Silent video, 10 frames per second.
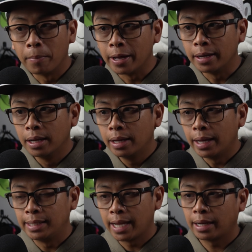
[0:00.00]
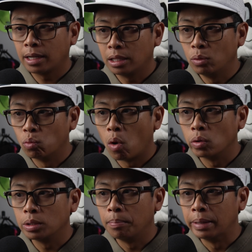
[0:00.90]
but it technically
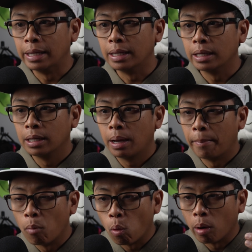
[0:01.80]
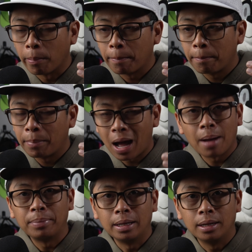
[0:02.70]
won't be more
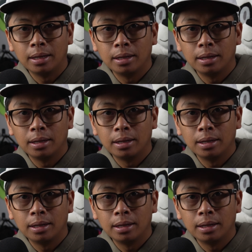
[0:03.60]
poppy.